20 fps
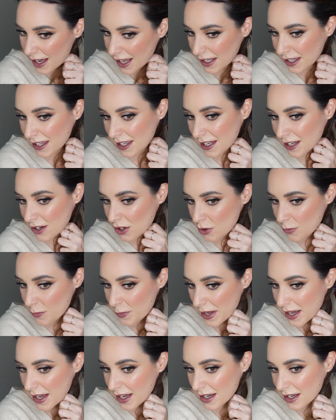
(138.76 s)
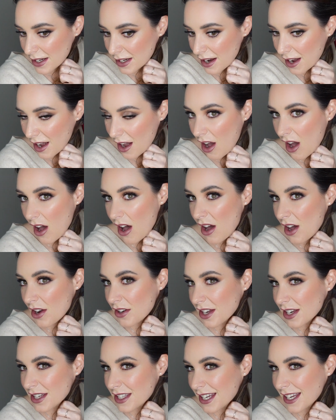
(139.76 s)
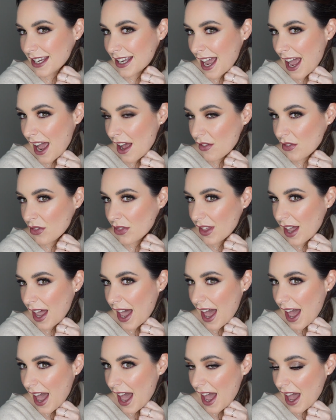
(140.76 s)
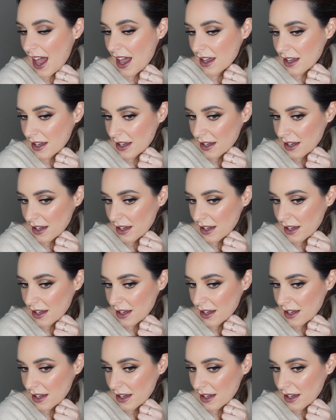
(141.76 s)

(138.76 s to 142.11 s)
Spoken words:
a little bit harder to get the hair